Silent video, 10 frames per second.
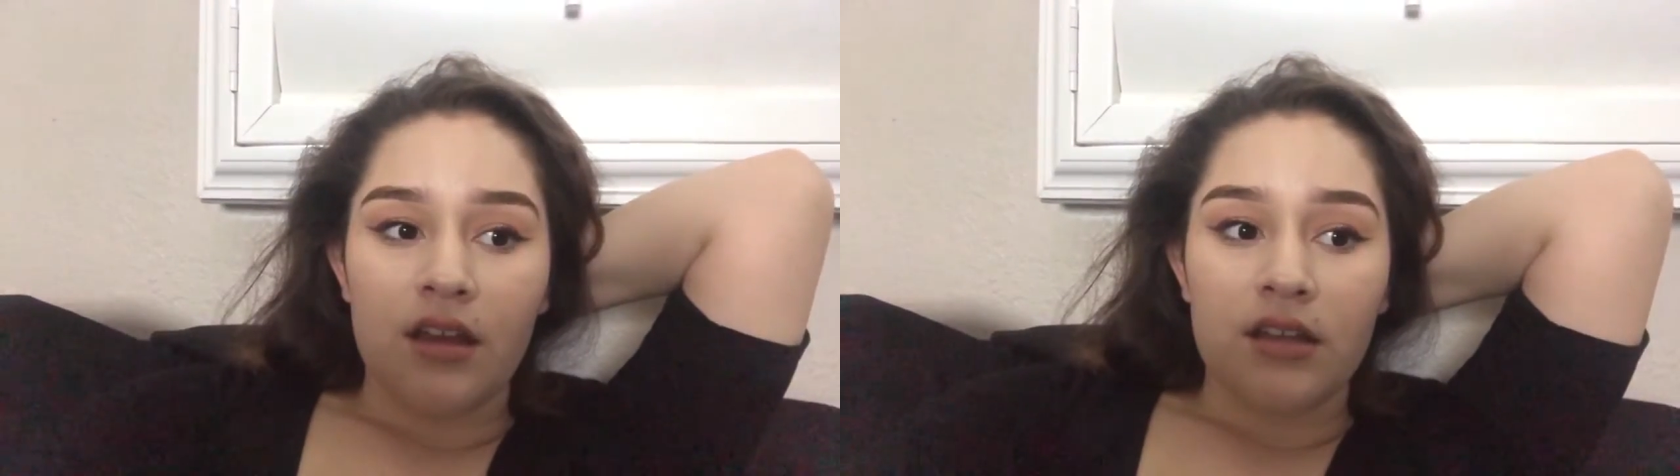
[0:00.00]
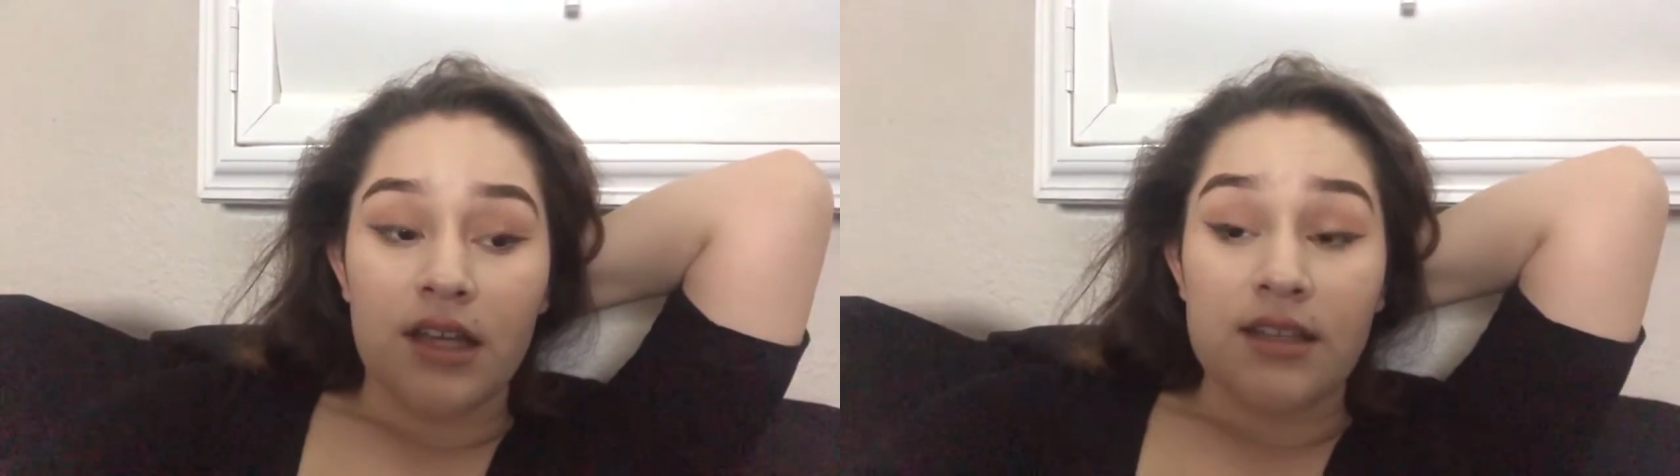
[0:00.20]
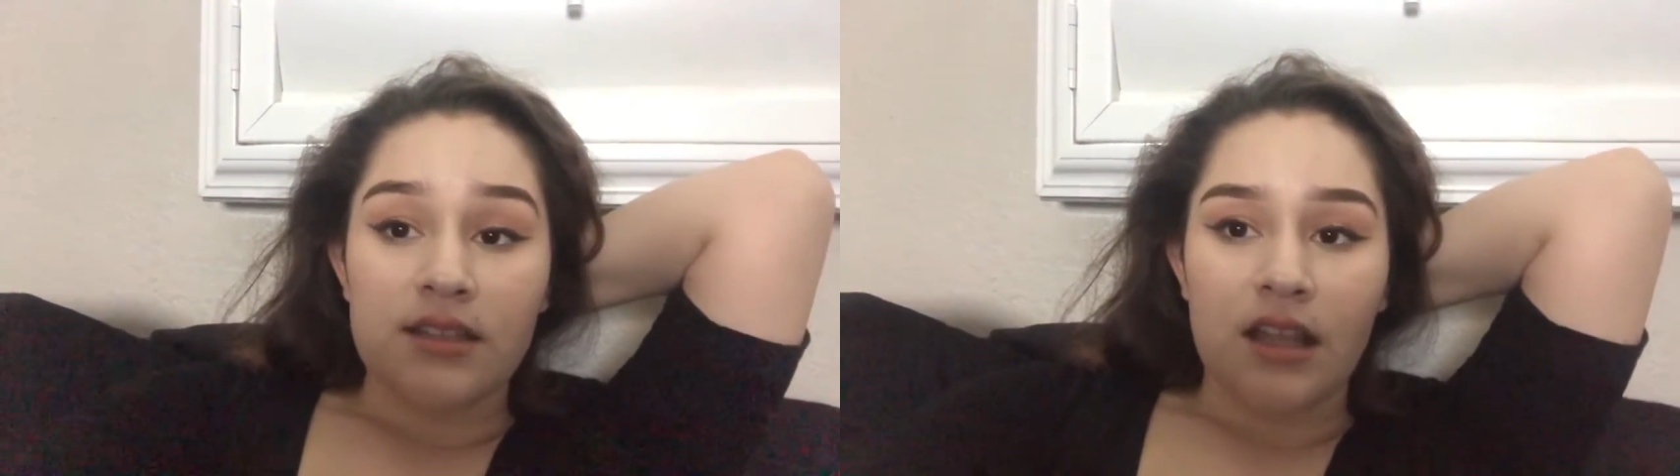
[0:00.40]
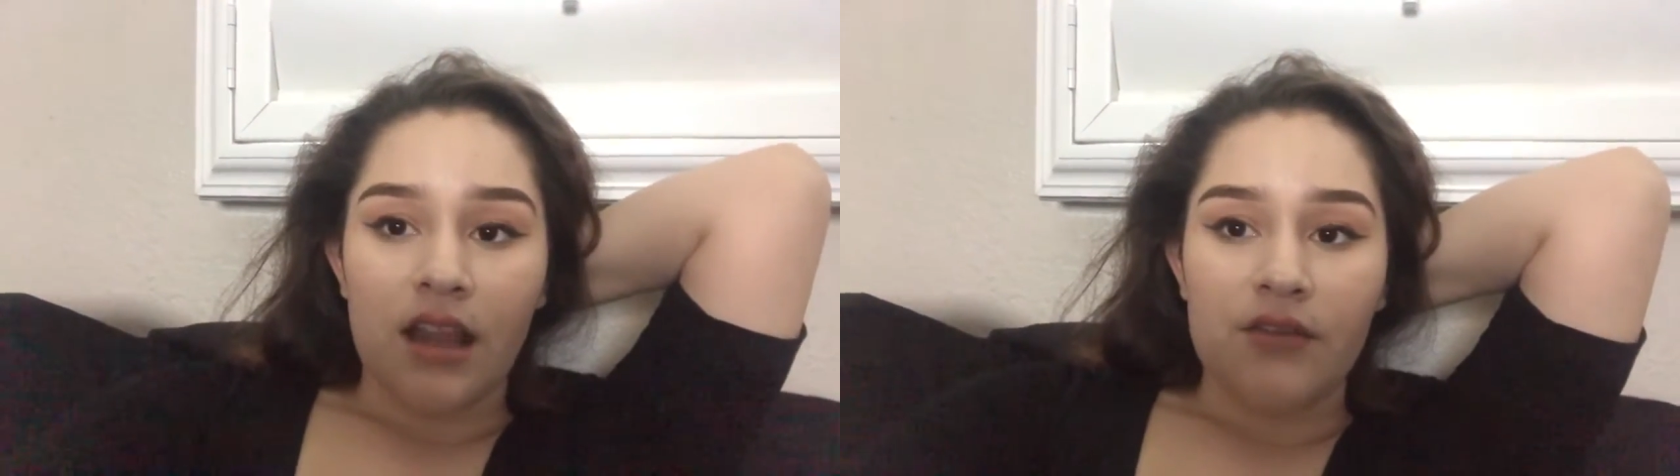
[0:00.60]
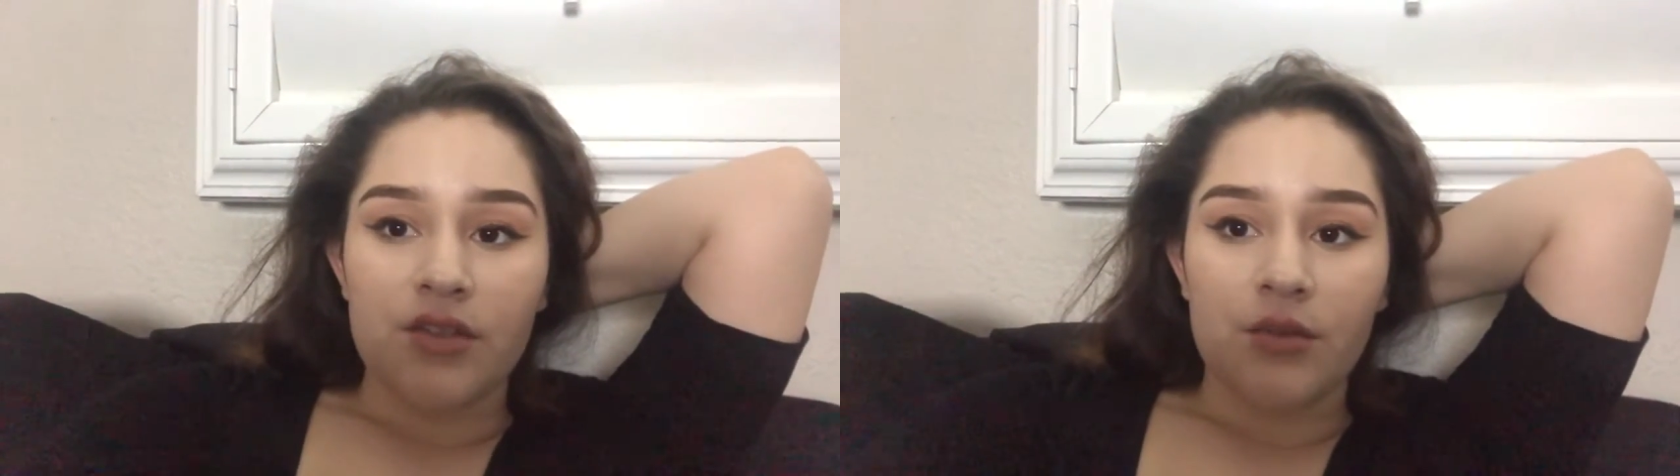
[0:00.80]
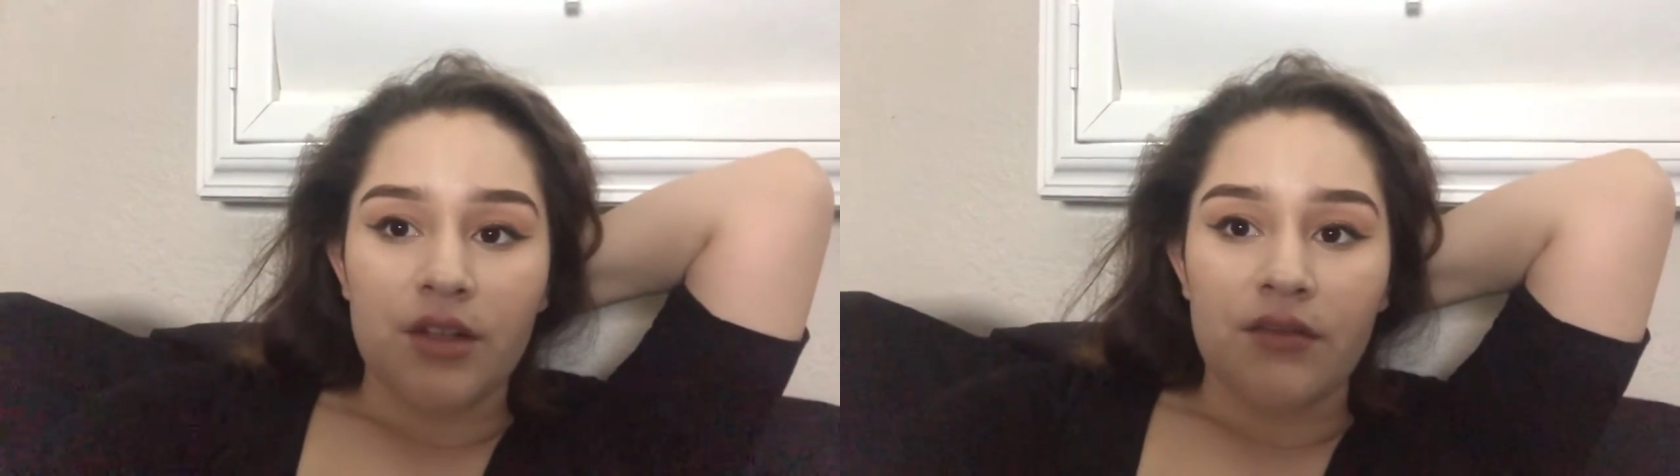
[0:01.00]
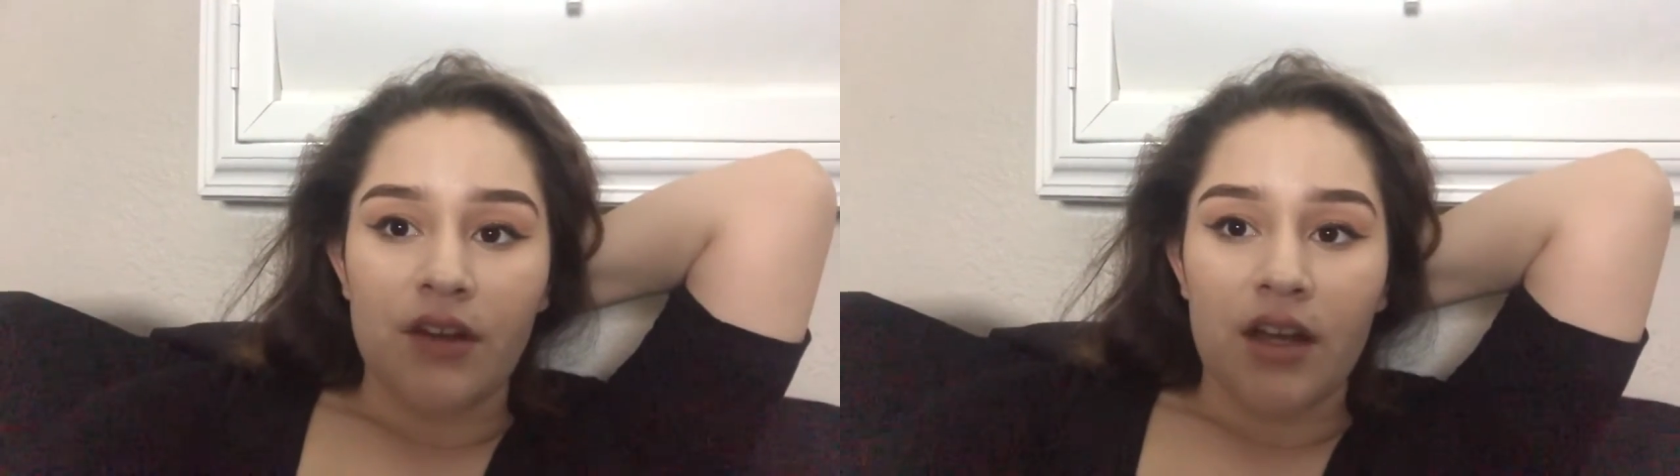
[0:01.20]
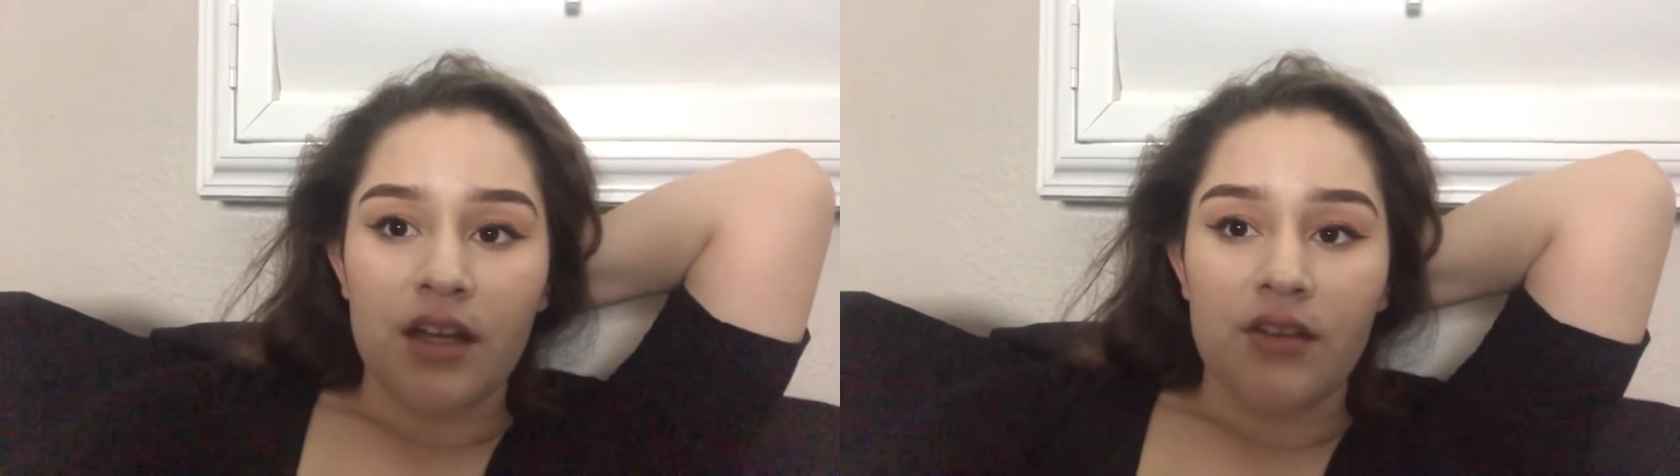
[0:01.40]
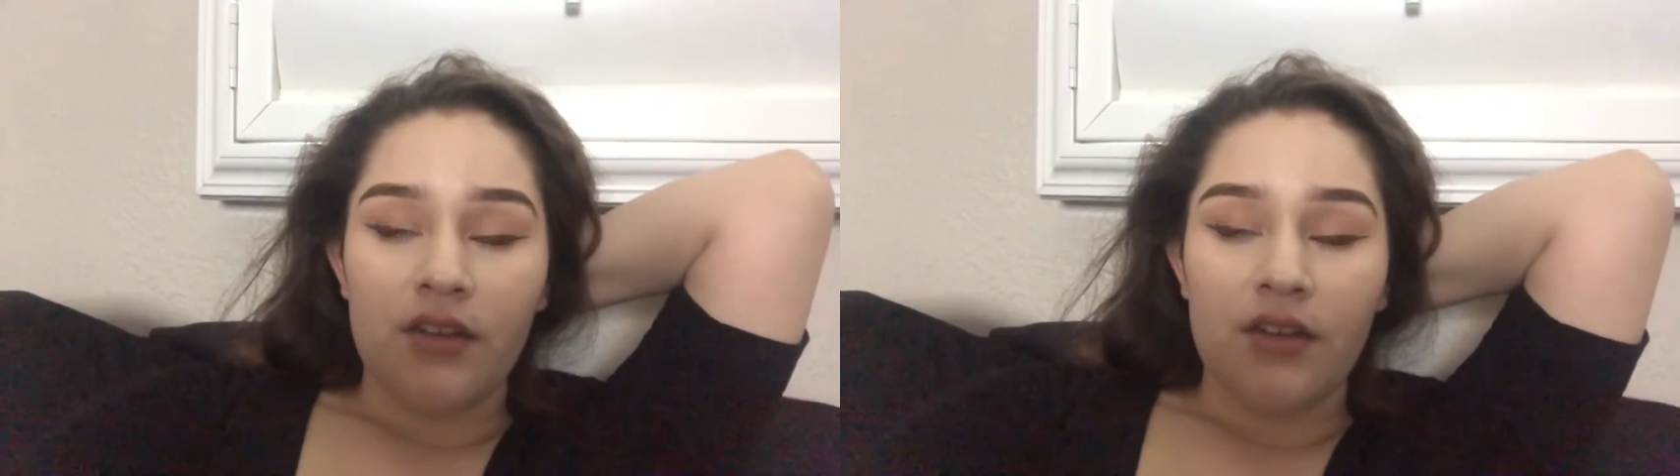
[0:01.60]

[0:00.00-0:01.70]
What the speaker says: Yes, 11:25,